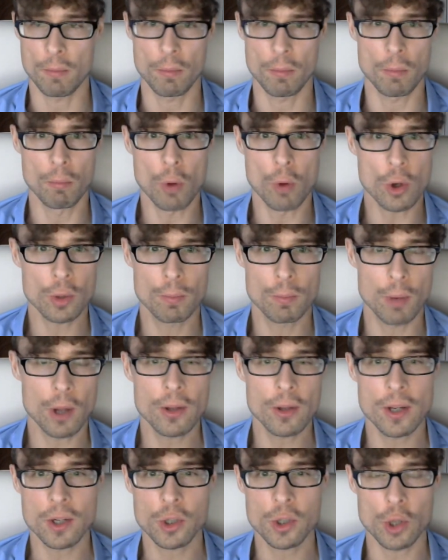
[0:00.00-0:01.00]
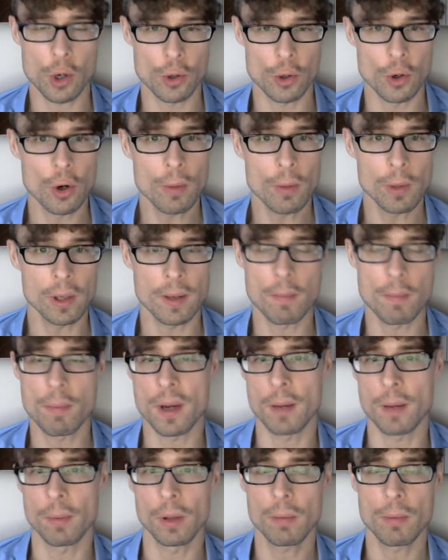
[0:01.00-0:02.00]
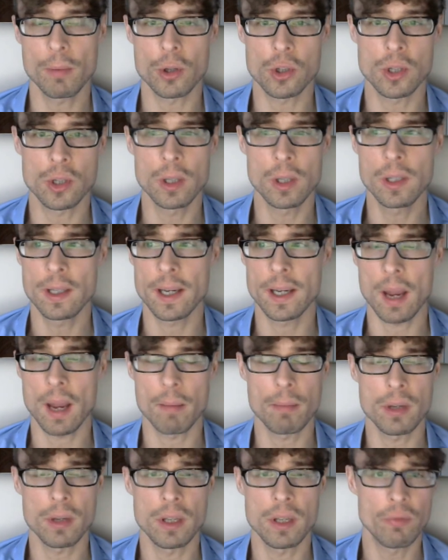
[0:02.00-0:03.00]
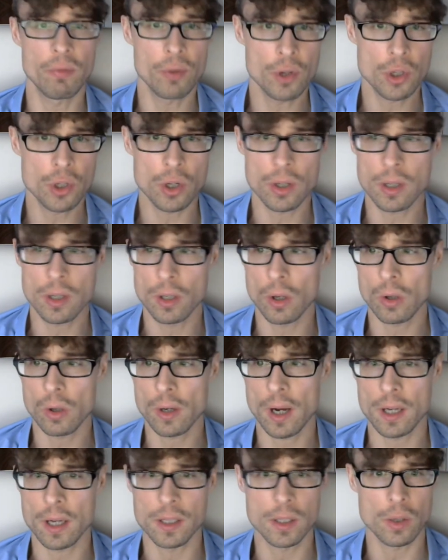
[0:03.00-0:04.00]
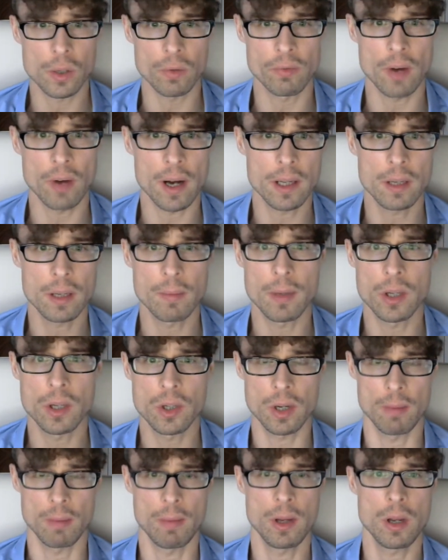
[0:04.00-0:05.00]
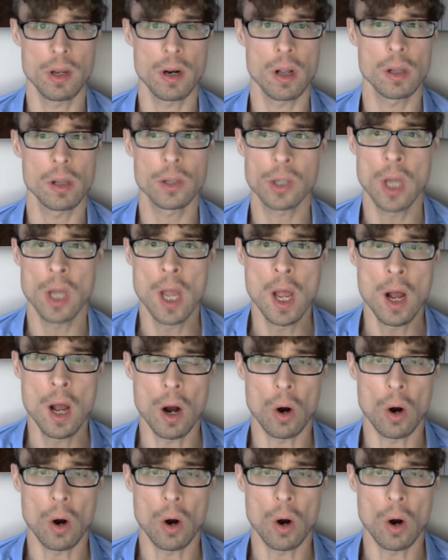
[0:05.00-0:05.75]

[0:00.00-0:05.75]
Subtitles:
most blood tests are normal in people, but still they can be deficient in all kinds of vitamins and minerals,